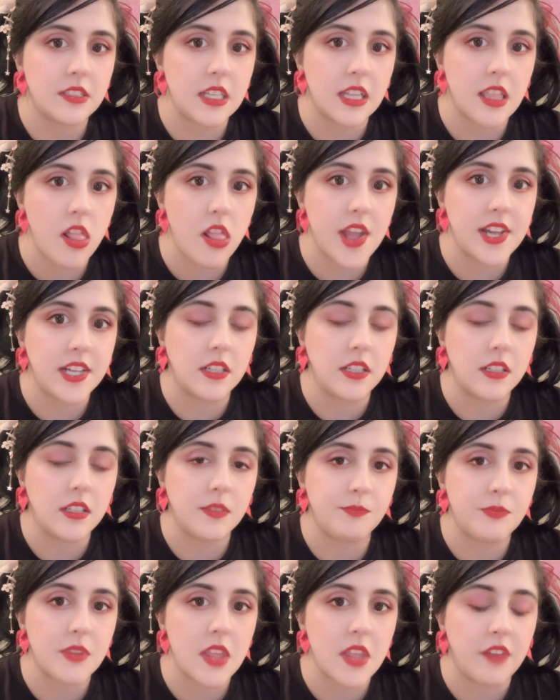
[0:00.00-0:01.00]
and like
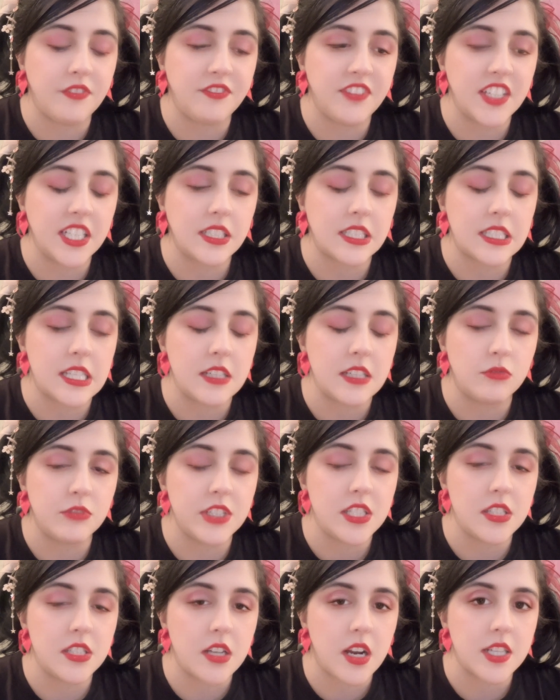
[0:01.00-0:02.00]
fix it and
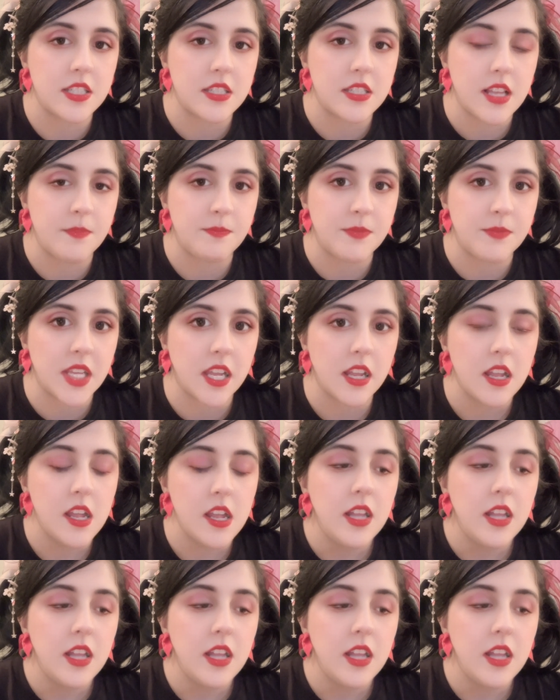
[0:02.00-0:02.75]
restart something.